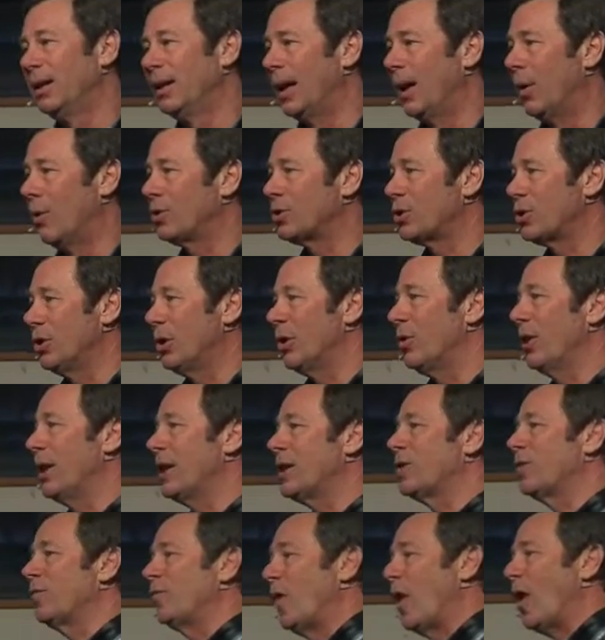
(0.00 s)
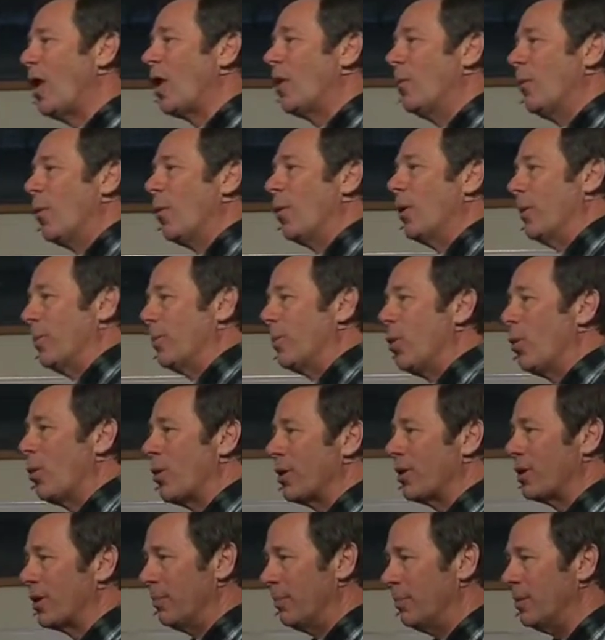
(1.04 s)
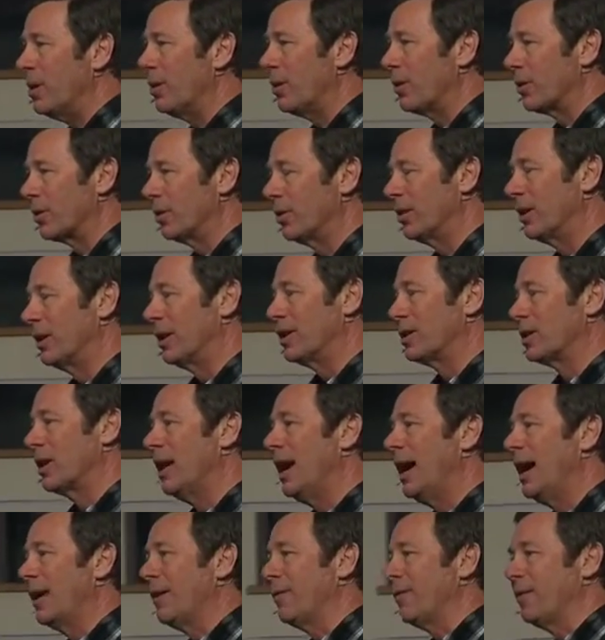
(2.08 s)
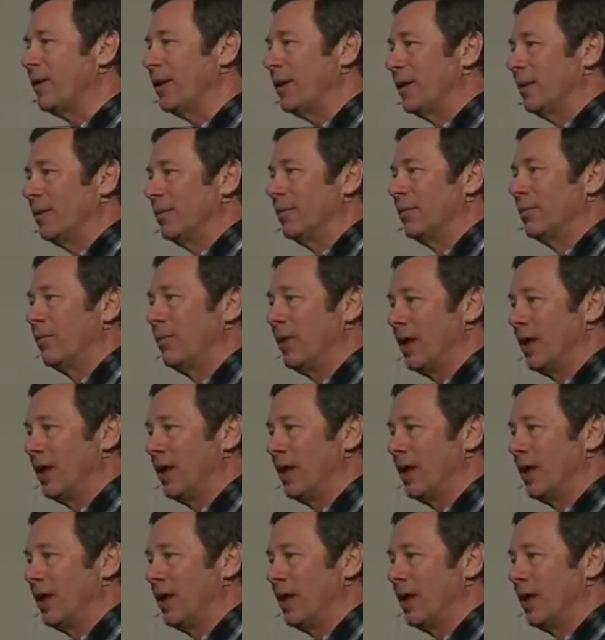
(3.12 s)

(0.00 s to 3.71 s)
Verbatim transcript: Now, I want you to know that's far more important a miracle in his life than